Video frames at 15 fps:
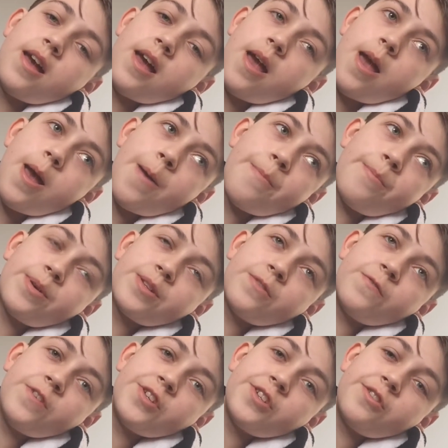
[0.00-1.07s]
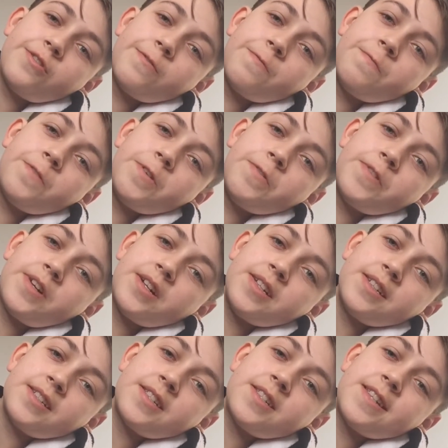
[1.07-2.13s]
My division on FIFA
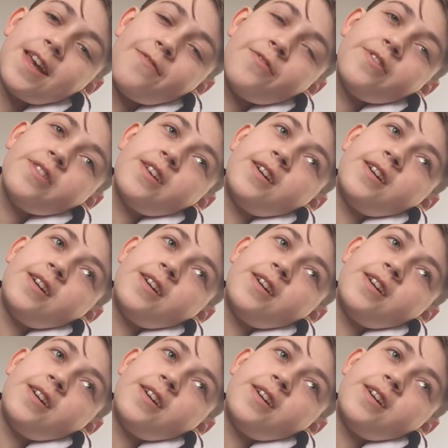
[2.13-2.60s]
is 7.